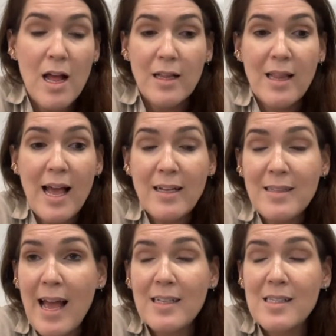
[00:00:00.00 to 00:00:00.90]

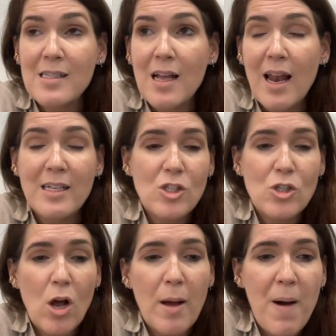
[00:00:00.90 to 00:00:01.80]
Next, let's
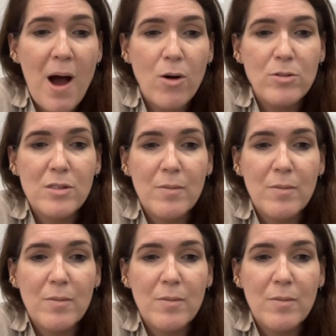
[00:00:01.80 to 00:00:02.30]
talk about